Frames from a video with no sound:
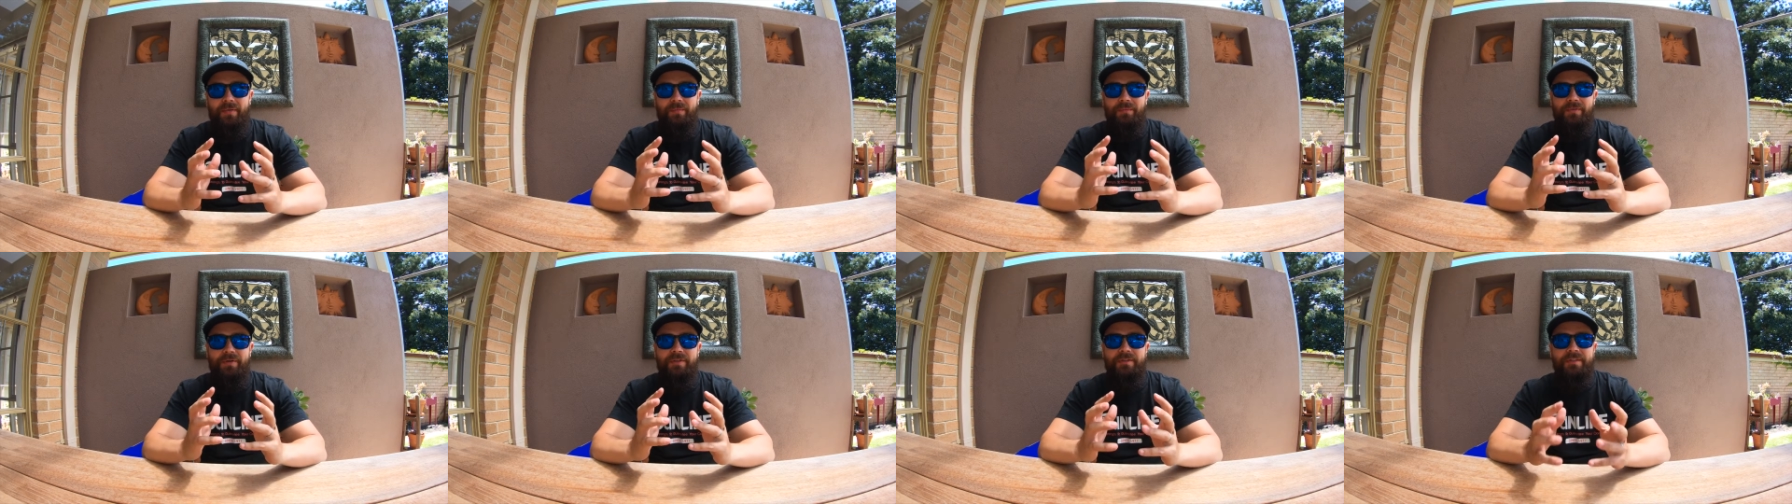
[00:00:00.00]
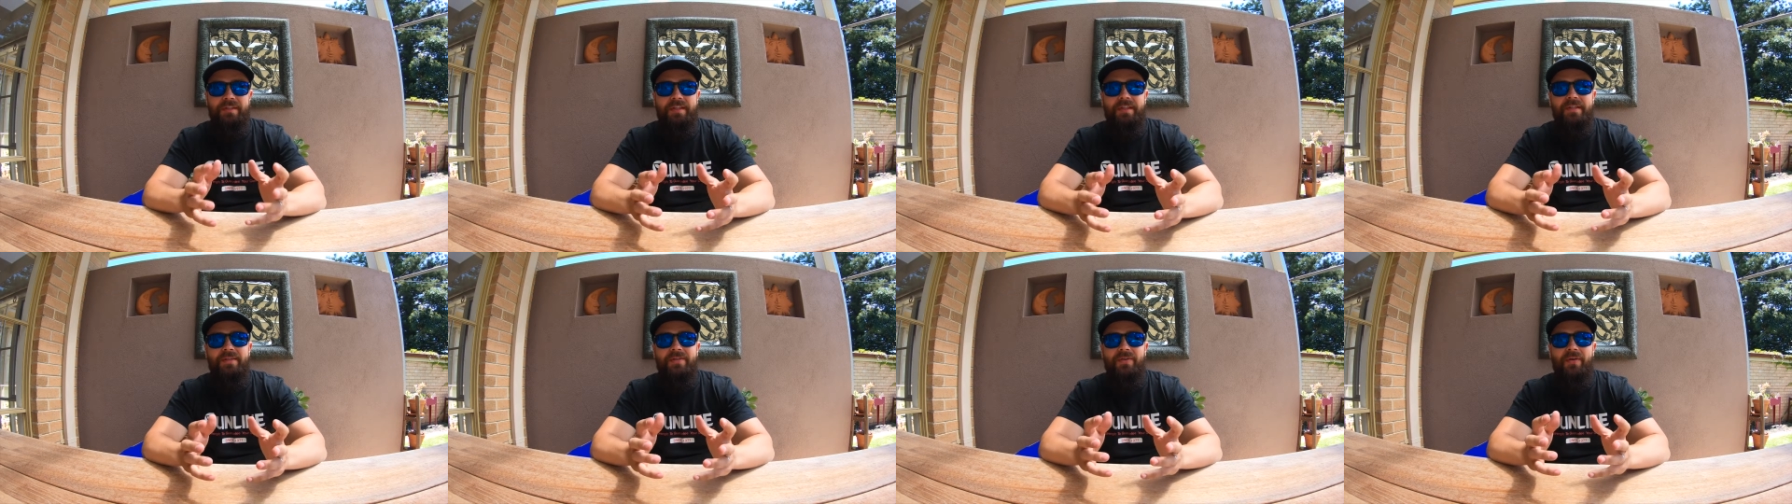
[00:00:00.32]
I'm
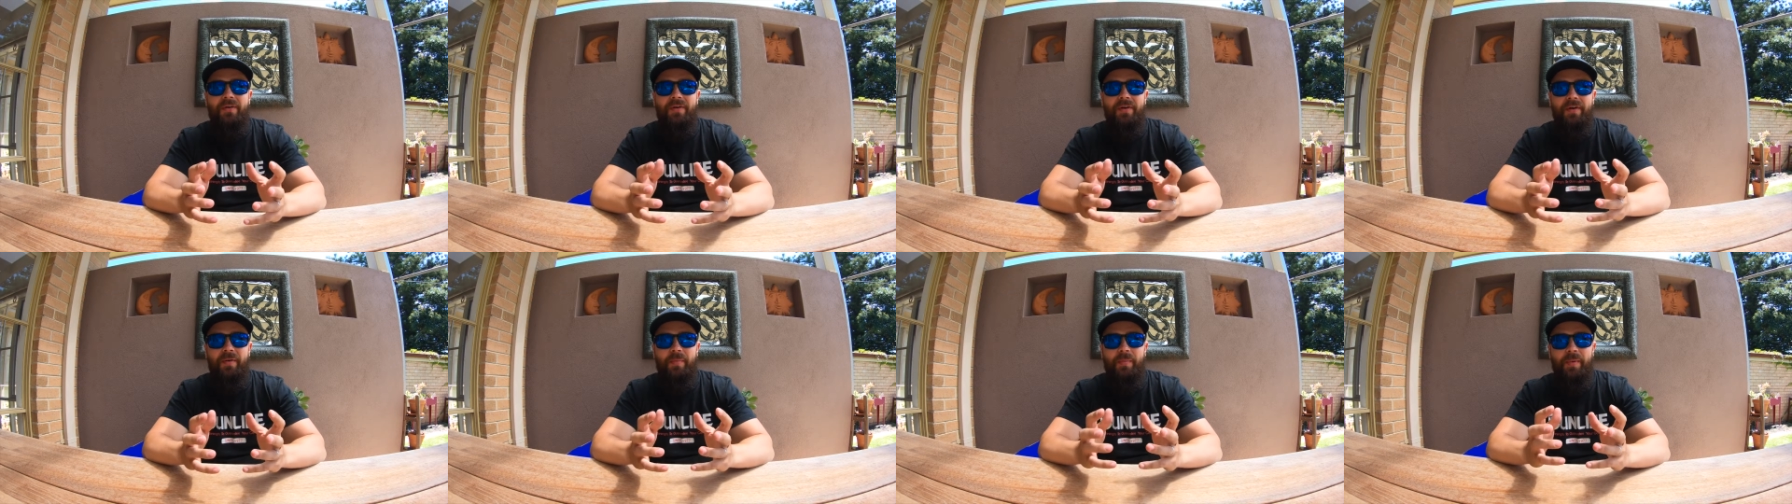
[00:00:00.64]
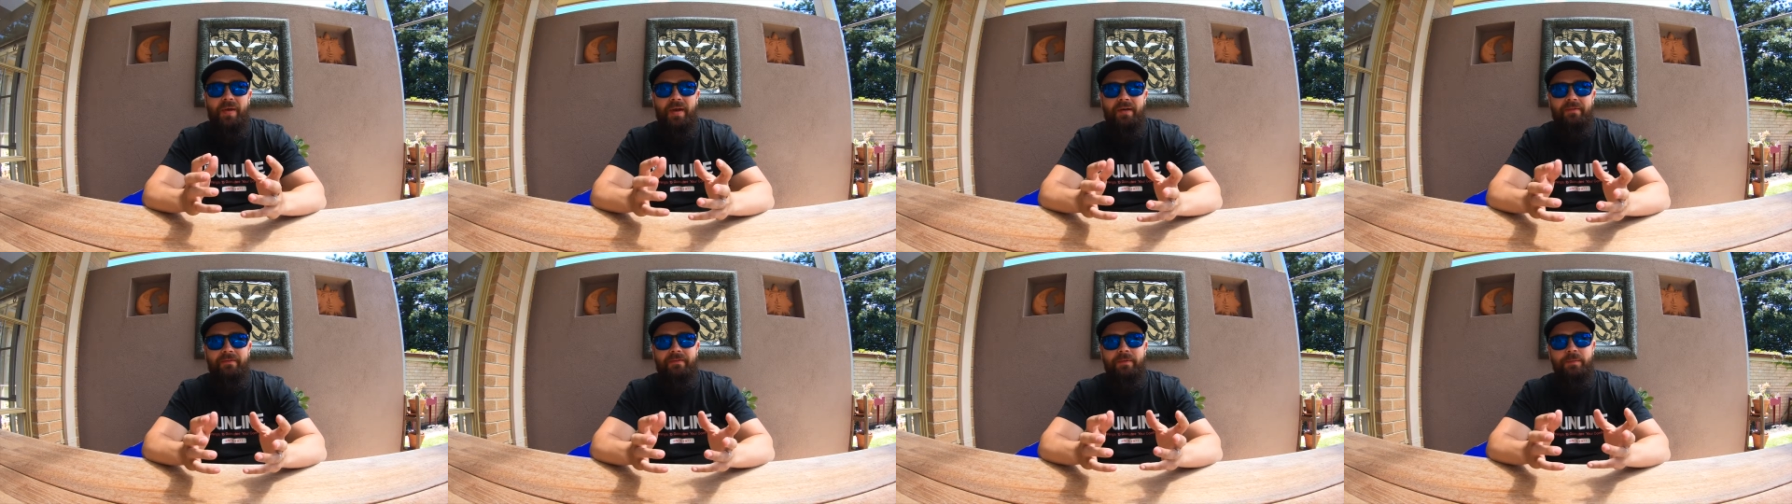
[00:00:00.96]
really excited
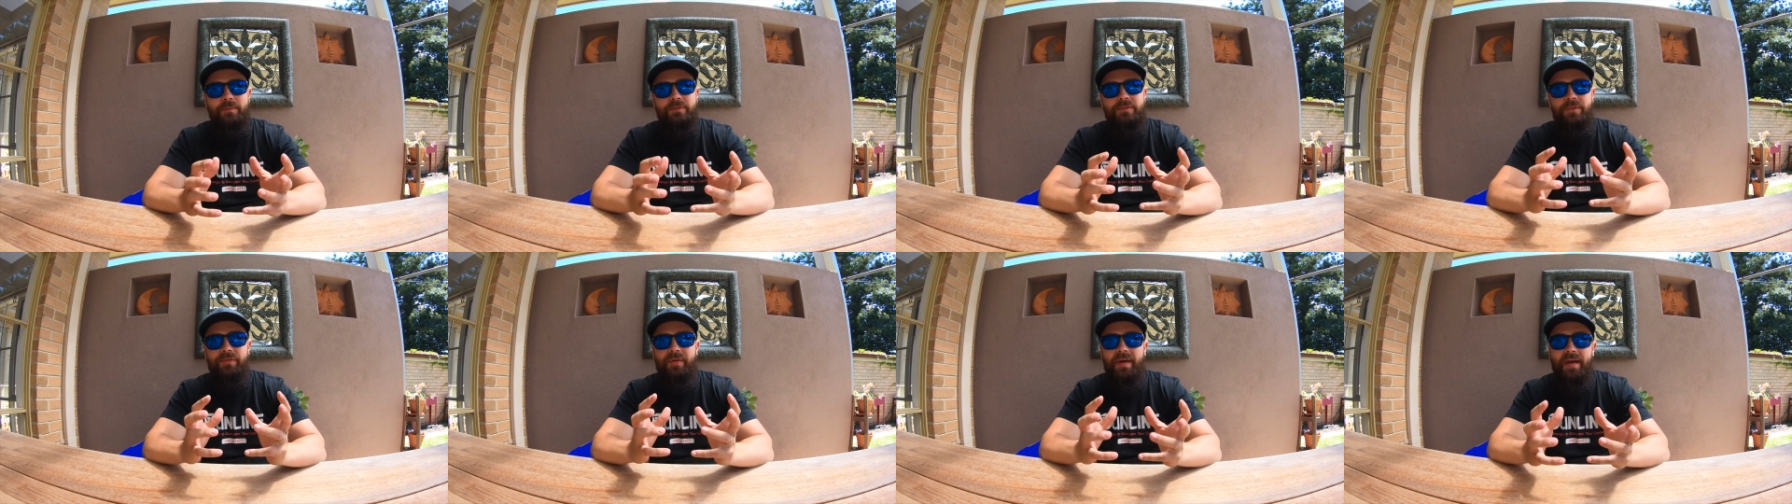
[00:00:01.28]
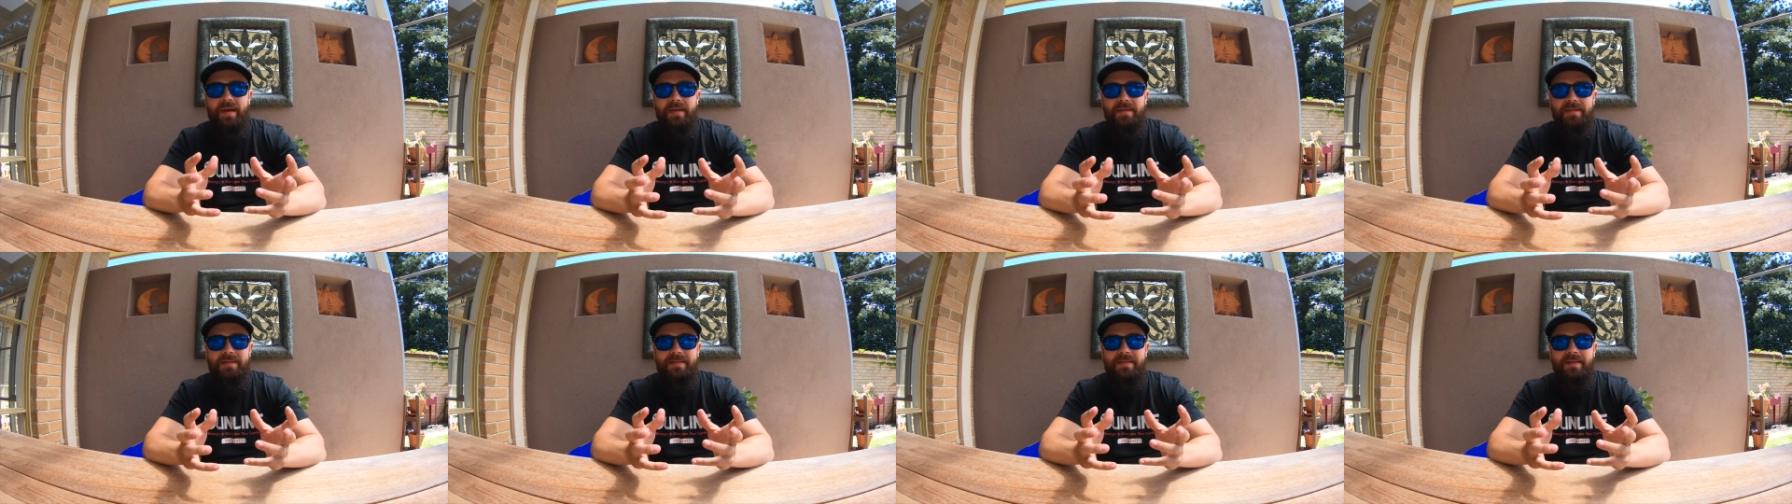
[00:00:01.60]
about from
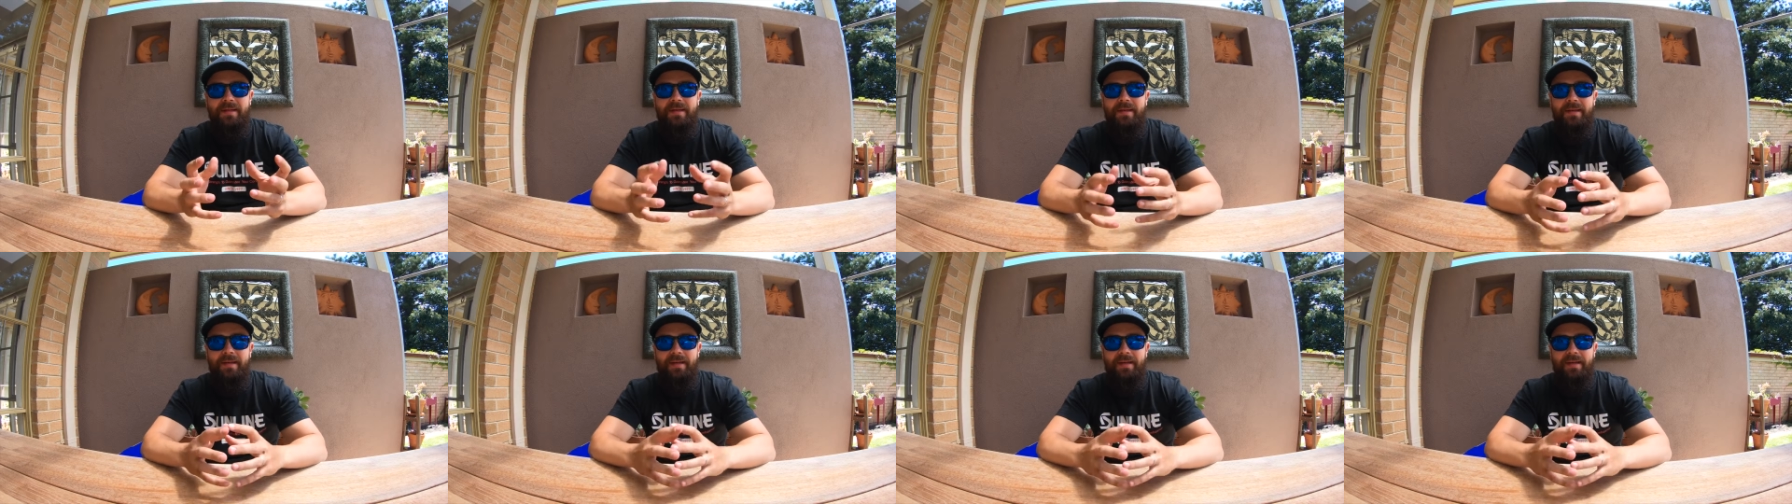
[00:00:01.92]
Lowrance,